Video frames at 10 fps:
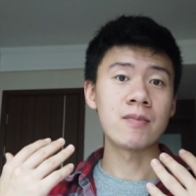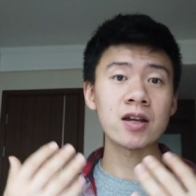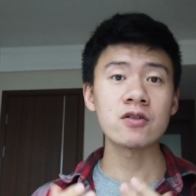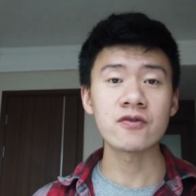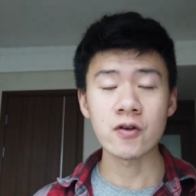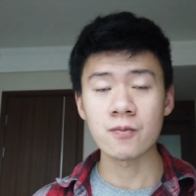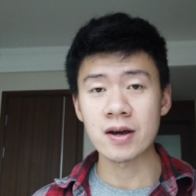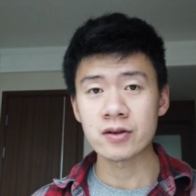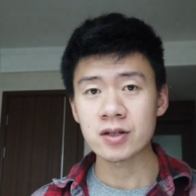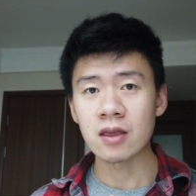make you feel
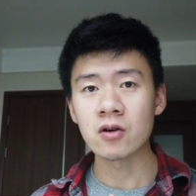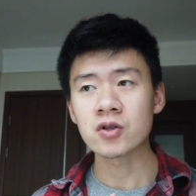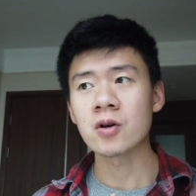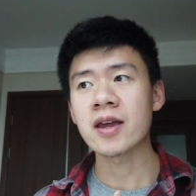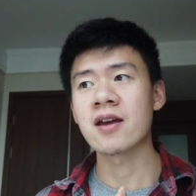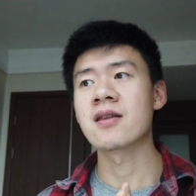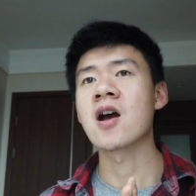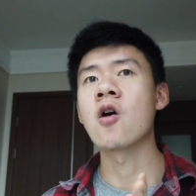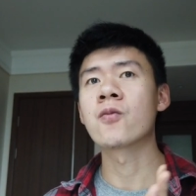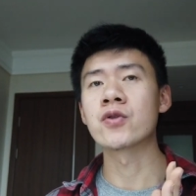better and also can
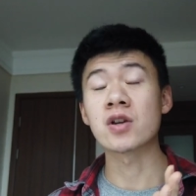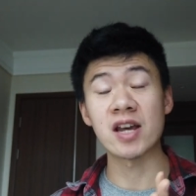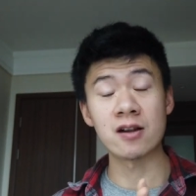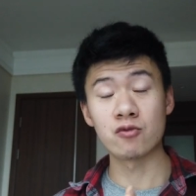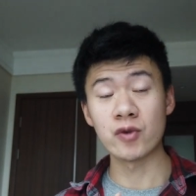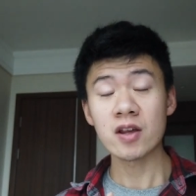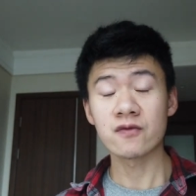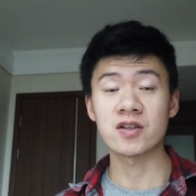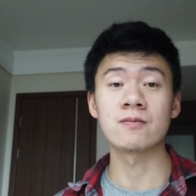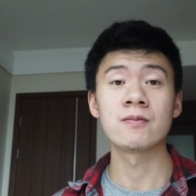help you get rid
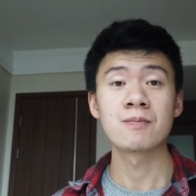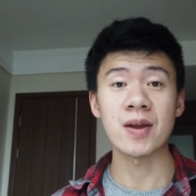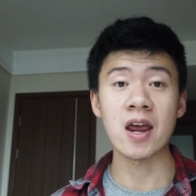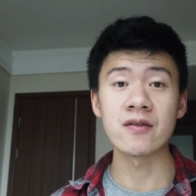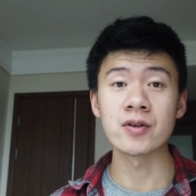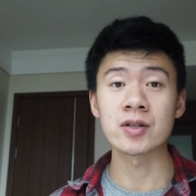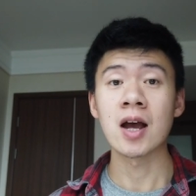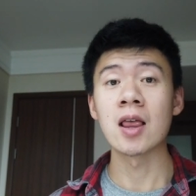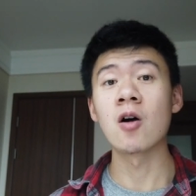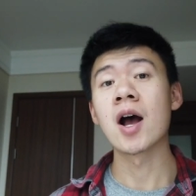of some behaviors
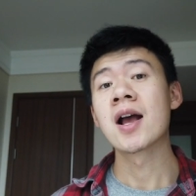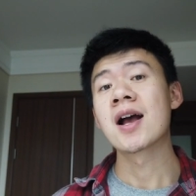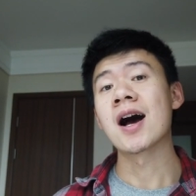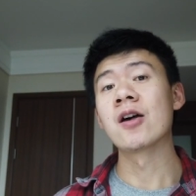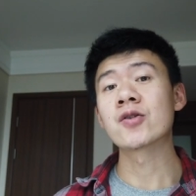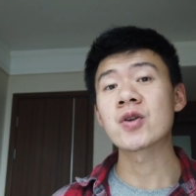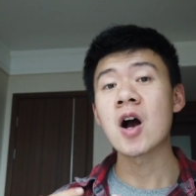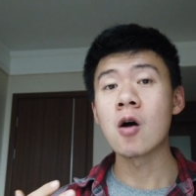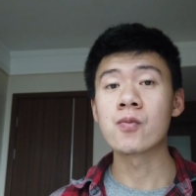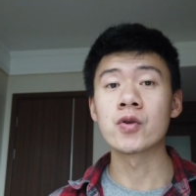and, and also
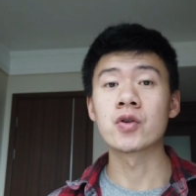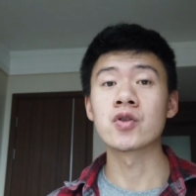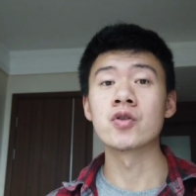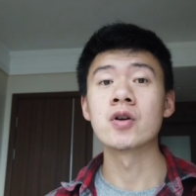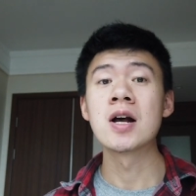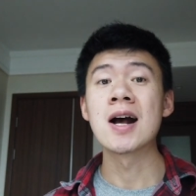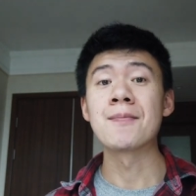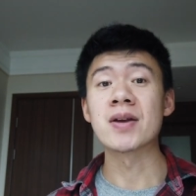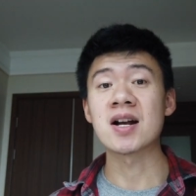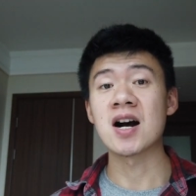help you to
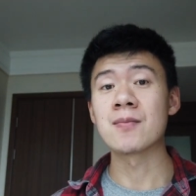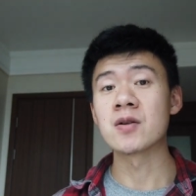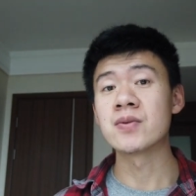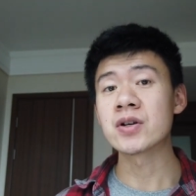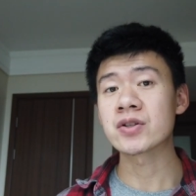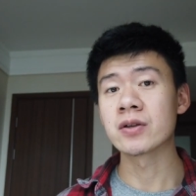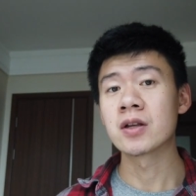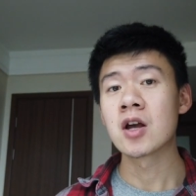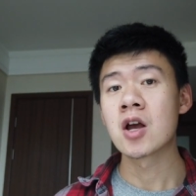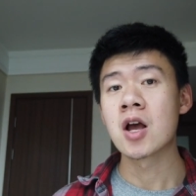become a
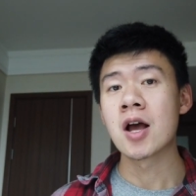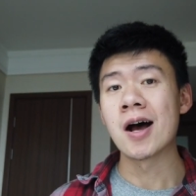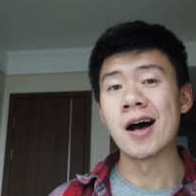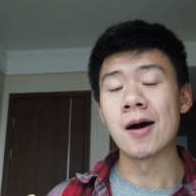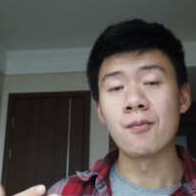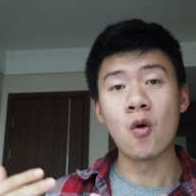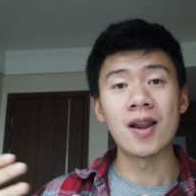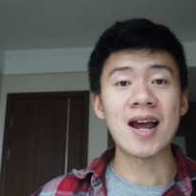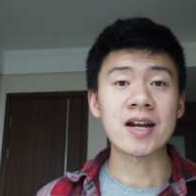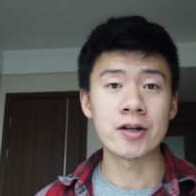person uh, more
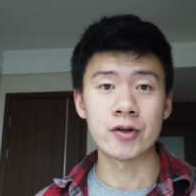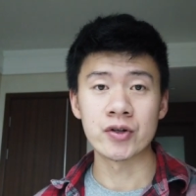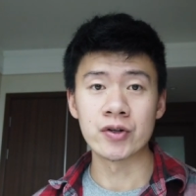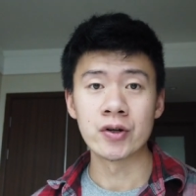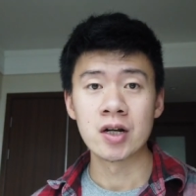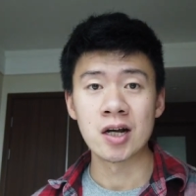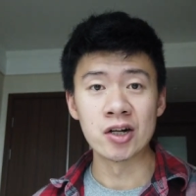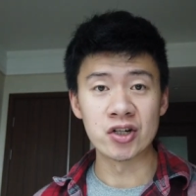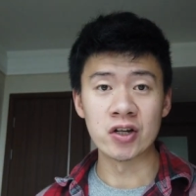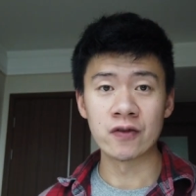likely to
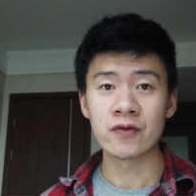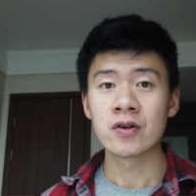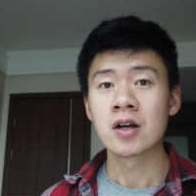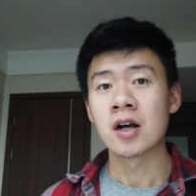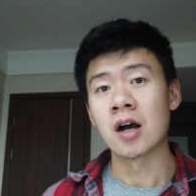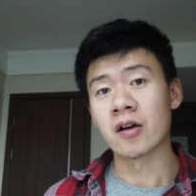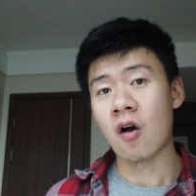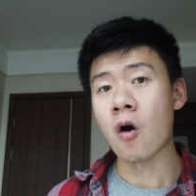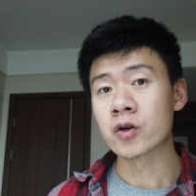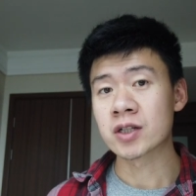achieve uh,
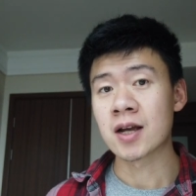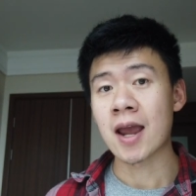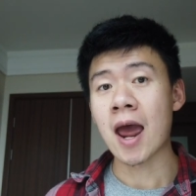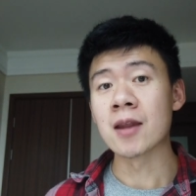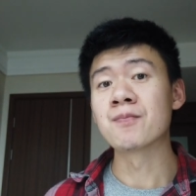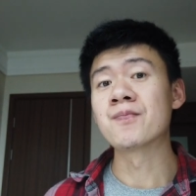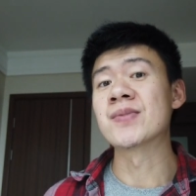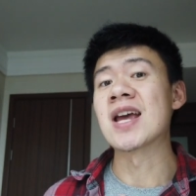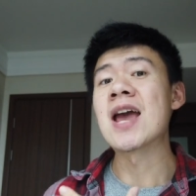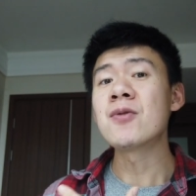goals and
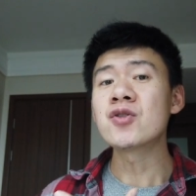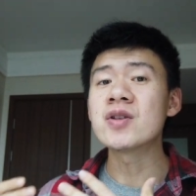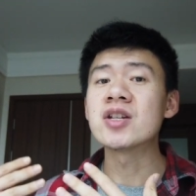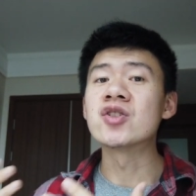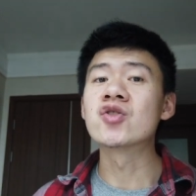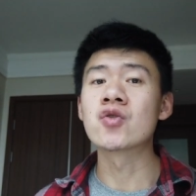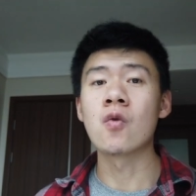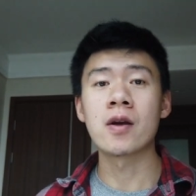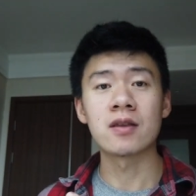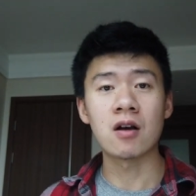be able to
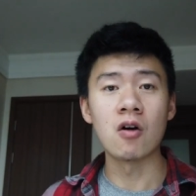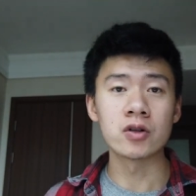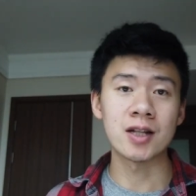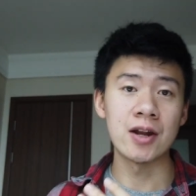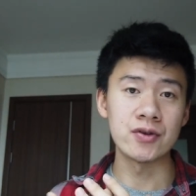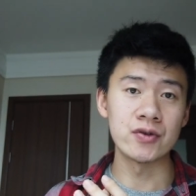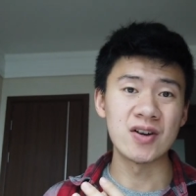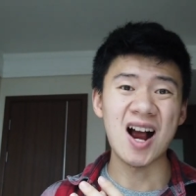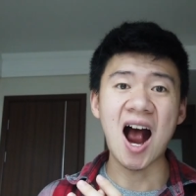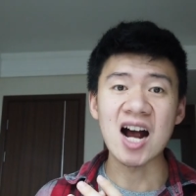enjoy the goals that
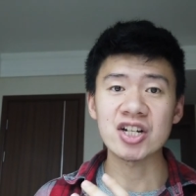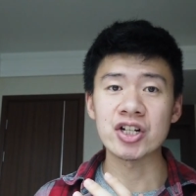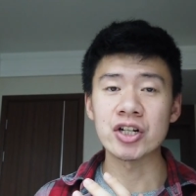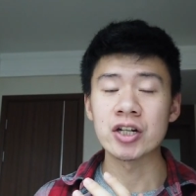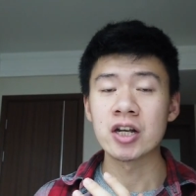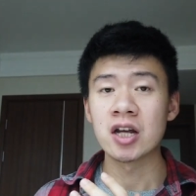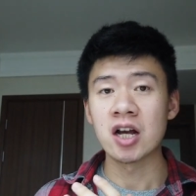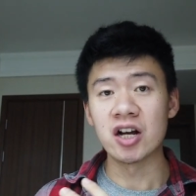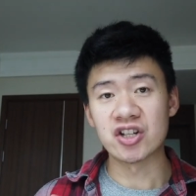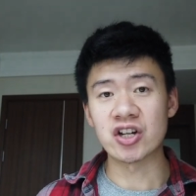you actually
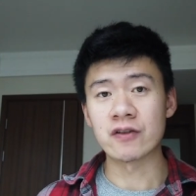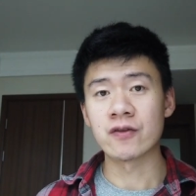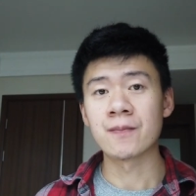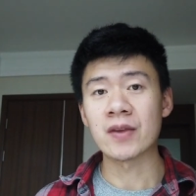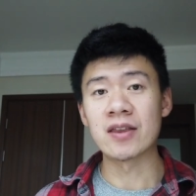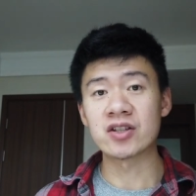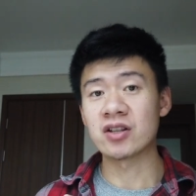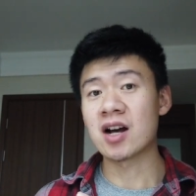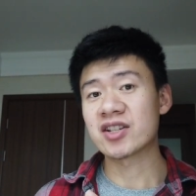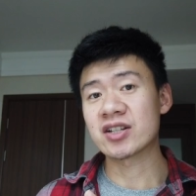achieve and it's
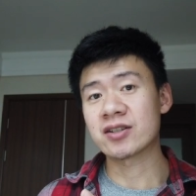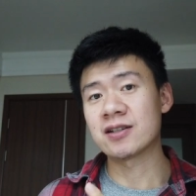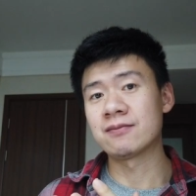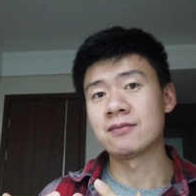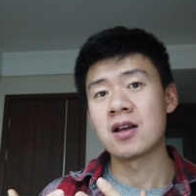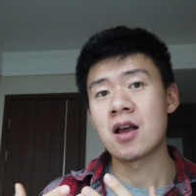not just some